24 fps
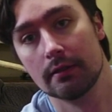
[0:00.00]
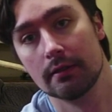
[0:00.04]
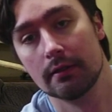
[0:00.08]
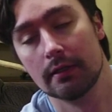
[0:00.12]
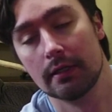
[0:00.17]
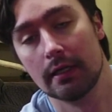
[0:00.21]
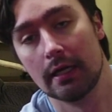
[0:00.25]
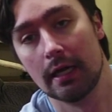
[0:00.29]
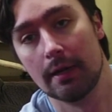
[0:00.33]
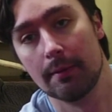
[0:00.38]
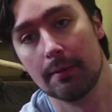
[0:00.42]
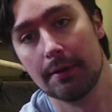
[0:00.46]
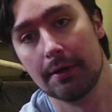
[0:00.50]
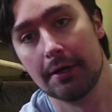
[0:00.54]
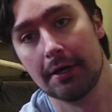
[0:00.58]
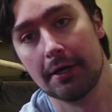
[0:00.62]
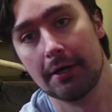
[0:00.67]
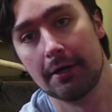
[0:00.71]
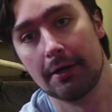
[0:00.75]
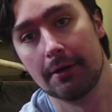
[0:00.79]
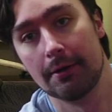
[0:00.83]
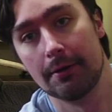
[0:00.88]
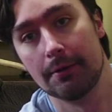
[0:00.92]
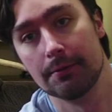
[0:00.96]
How
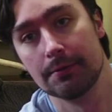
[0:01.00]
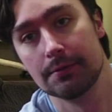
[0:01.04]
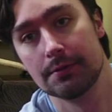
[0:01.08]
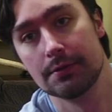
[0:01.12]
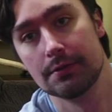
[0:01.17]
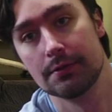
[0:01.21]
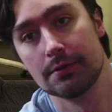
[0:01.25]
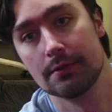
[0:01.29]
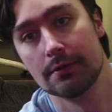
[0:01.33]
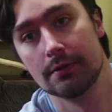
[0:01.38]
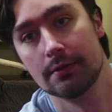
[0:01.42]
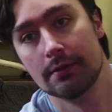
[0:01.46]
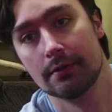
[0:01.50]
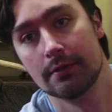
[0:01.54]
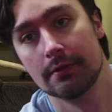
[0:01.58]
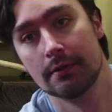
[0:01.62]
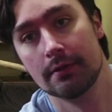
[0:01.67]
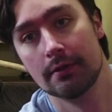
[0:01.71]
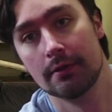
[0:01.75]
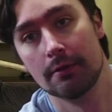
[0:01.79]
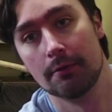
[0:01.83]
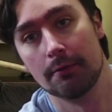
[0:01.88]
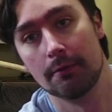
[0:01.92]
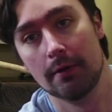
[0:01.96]
about...
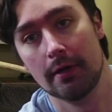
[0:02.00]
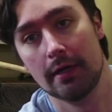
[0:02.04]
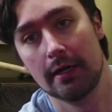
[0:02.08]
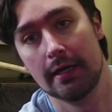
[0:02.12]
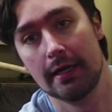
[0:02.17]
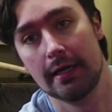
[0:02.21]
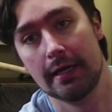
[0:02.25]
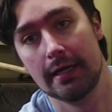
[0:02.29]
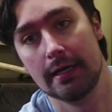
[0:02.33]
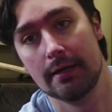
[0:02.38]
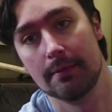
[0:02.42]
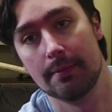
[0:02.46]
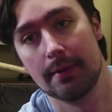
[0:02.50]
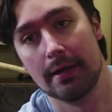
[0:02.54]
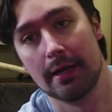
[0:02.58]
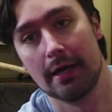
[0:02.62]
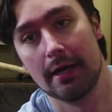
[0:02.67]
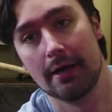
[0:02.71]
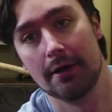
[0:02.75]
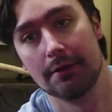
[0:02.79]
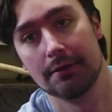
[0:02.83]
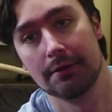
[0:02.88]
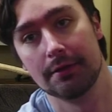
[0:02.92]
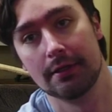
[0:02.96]
Right
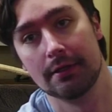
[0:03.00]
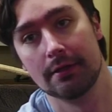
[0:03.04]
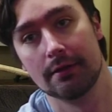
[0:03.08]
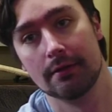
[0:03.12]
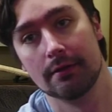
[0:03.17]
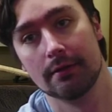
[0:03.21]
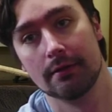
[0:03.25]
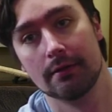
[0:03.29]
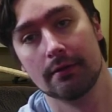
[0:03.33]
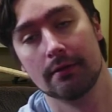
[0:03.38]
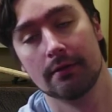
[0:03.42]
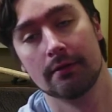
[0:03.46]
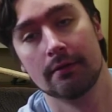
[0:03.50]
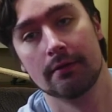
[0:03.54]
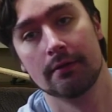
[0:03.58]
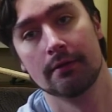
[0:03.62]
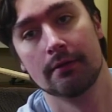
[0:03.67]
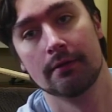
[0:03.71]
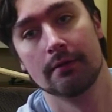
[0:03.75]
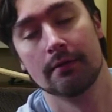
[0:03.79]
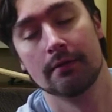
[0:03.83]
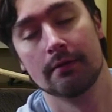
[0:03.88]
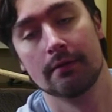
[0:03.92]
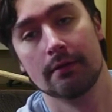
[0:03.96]
about...
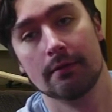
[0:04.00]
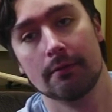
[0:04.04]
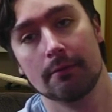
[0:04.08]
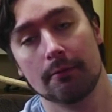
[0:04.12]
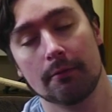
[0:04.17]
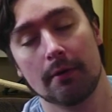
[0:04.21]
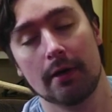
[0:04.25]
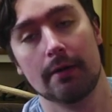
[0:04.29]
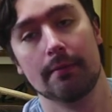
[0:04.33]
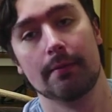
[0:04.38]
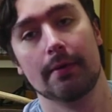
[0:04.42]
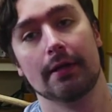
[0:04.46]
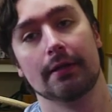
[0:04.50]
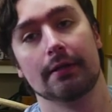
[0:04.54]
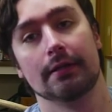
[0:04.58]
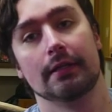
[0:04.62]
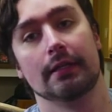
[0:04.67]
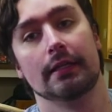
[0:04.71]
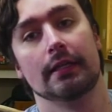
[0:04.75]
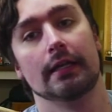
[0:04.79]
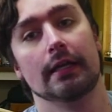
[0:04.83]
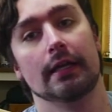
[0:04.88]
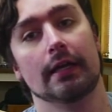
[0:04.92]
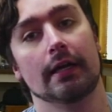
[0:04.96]
Right about
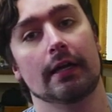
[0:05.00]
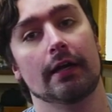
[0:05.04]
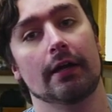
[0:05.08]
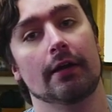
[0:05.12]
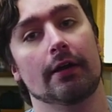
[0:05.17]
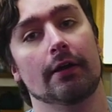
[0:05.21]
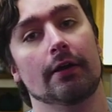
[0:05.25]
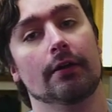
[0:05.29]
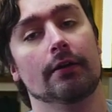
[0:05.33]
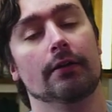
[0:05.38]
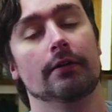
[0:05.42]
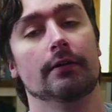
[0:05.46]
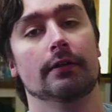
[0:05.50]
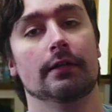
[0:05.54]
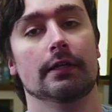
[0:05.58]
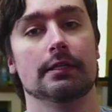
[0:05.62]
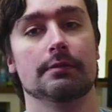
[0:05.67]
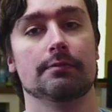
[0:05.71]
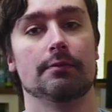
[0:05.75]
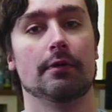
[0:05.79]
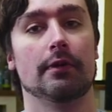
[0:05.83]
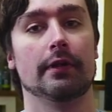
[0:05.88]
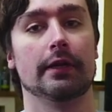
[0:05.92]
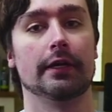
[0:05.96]
there. That's
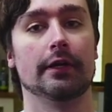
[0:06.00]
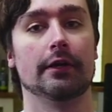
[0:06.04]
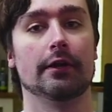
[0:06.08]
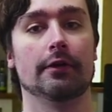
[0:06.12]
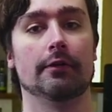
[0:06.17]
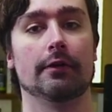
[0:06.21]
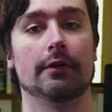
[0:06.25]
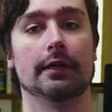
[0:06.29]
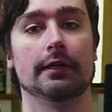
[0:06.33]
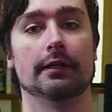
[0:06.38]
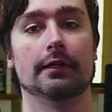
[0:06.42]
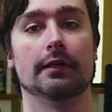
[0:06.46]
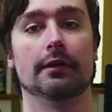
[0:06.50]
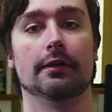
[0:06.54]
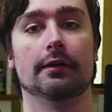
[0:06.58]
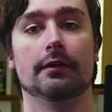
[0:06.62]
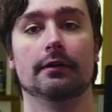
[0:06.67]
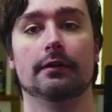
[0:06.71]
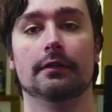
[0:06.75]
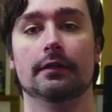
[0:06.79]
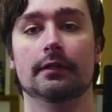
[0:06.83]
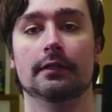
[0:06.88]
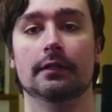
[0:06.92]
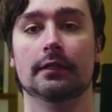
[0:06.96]
probably good right there.
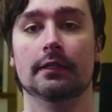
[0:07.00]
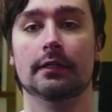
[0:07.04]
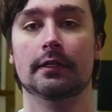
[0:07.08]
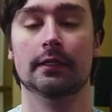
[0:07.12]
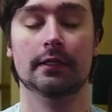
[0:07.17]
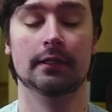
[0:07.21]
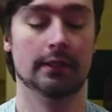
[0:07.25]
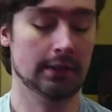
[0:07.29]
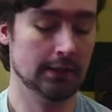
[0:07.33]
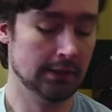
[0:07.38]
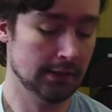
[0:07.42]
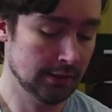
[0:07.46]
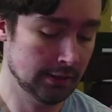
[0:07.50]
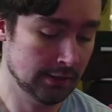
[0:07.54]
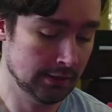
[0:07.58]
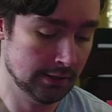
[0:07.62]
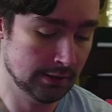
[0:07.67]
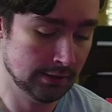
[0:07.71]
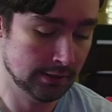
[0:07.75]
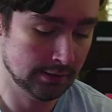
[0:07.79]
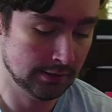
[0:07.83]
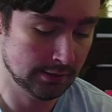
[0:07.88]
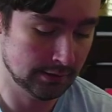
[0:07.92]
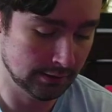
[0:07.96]

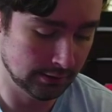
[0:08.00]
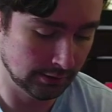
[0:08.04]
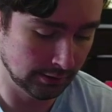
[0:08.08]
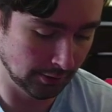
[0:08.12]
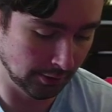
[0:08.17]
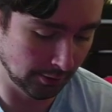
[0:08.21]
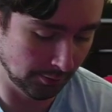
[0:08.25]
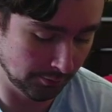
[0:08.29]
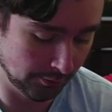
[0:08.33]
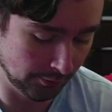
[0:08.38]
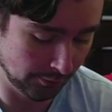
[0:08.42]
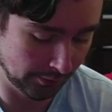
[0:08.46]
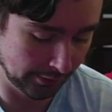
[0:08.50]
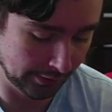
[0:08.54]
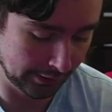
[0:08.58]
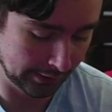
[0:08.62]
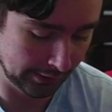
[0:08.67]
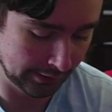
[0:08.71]
Oh boy.